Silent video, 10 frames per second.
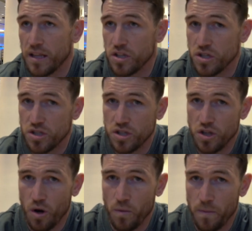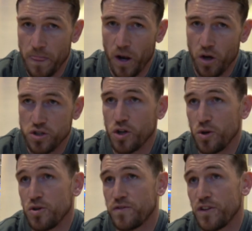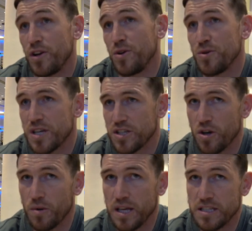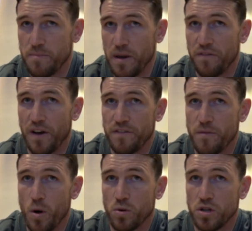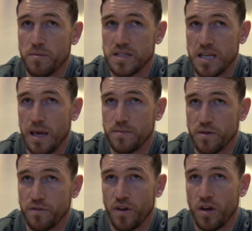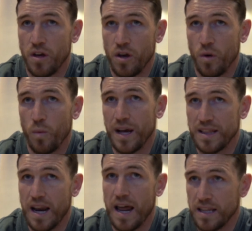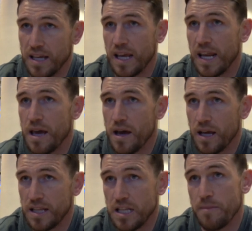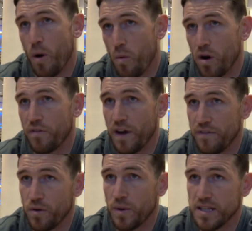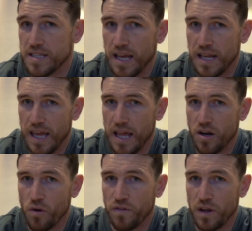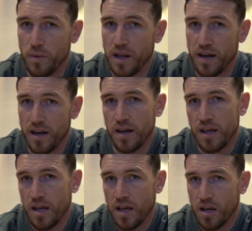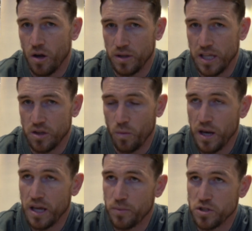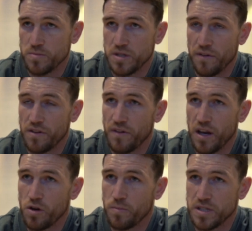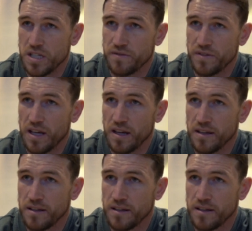There's no, a lot to lose for the loser, so it's a big fight for both of them in terms of where they're at in their career. I think they both want to fight for the world title again and hopefully win it, and no, I think the winner puts himself in a very good position for that.